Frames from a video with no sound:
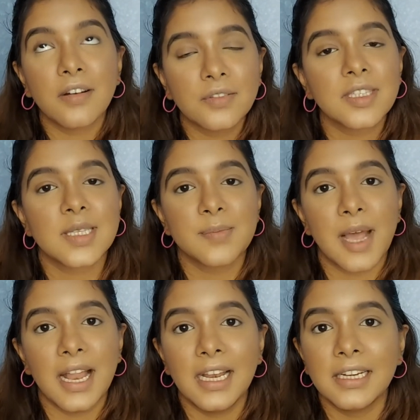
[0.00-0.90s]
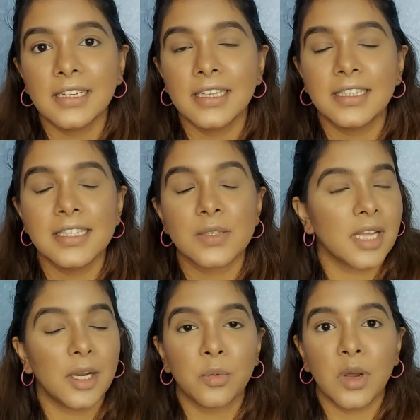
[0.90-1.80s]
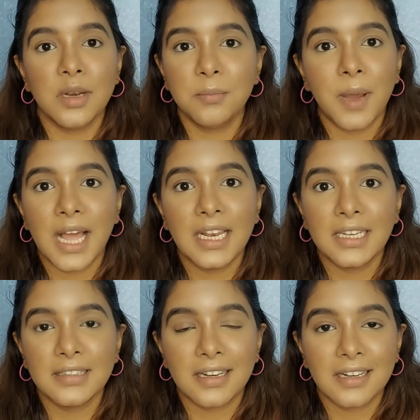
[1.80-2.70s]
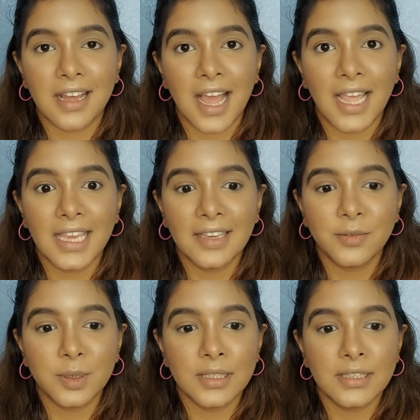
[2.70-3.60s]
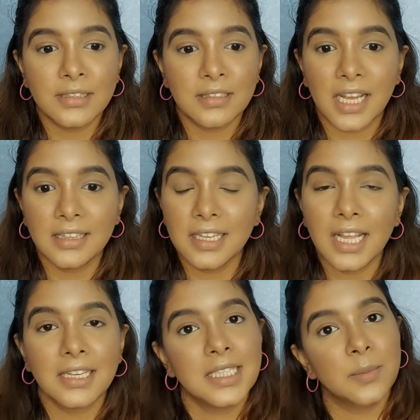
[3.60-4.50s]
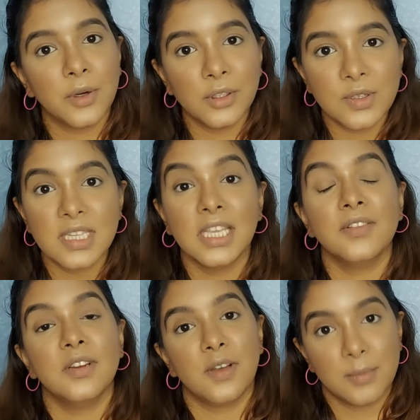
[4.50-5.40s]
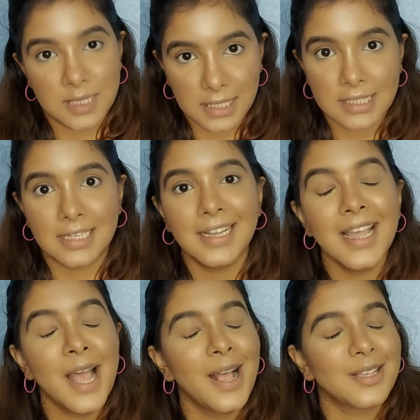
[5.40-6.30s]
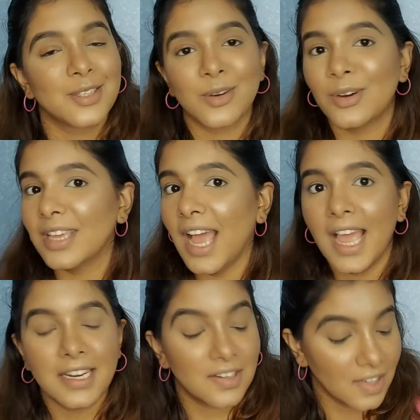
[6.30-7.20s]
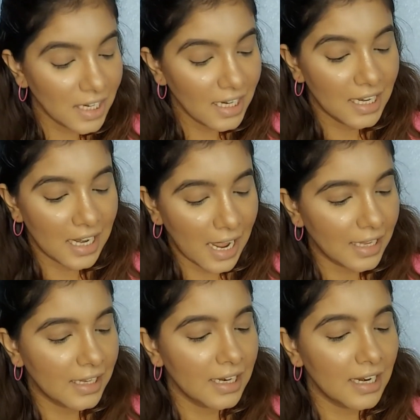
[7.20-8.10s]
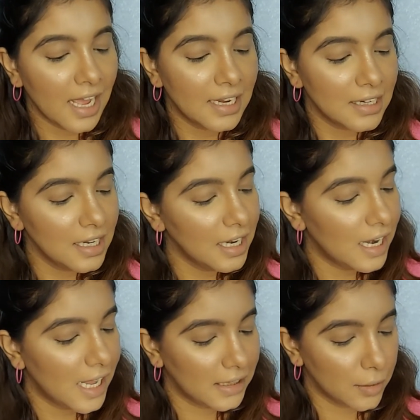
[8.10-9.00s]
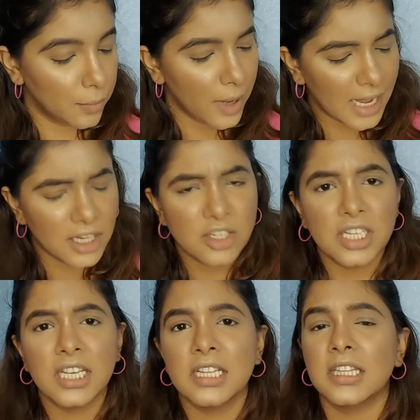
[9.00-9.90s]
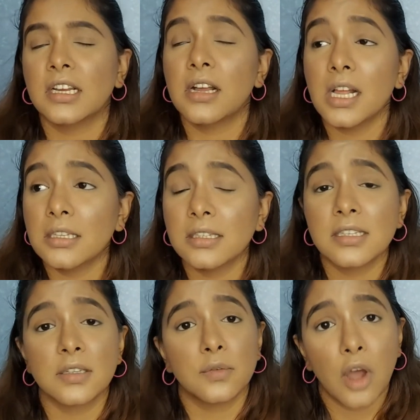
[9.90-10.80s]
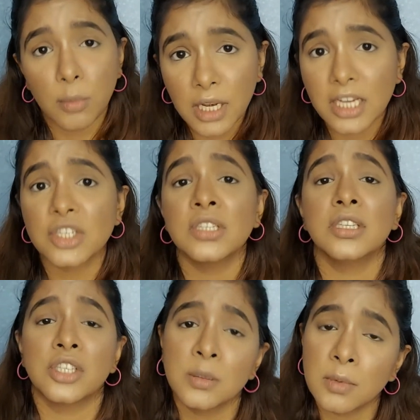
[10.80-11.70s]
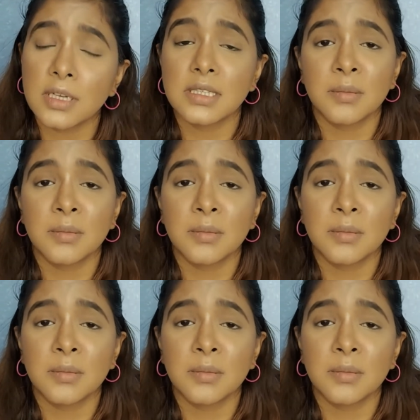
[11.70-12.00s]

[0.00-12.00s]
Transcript: this palette. It is that one palette that I think I'll keep on using even if I'm 60. So yeah, I really like it. I really like the packaging, the colors, the formulation, the shimmers, the